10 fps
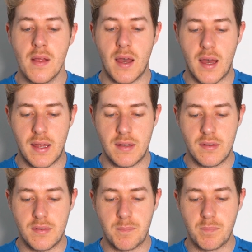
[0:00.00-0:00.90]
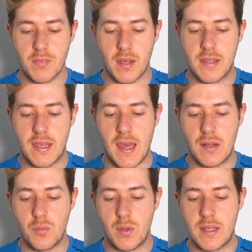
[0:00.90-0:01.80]
And
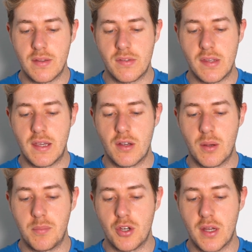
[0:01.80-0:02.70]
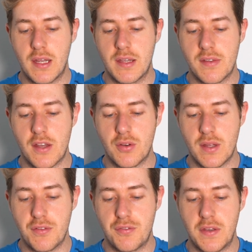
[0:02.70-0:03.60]
again, we can see here I'm trying to
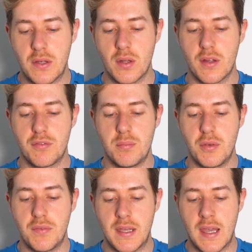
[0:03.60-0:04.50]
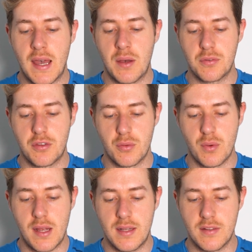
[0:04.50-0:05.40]
exaggerate the feel of moving it out to the
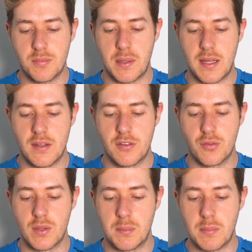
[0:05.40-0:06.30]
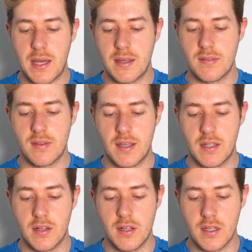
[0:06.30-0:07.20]
right. Let's play this swing back and take a
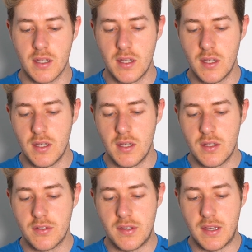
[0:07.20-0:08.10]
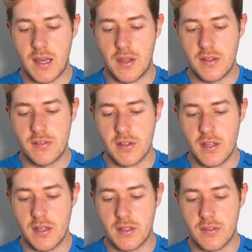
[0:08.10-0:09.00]
look, see how this
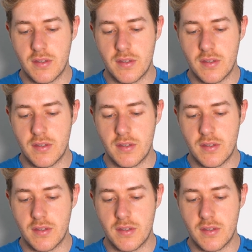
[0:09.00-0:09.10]
looks.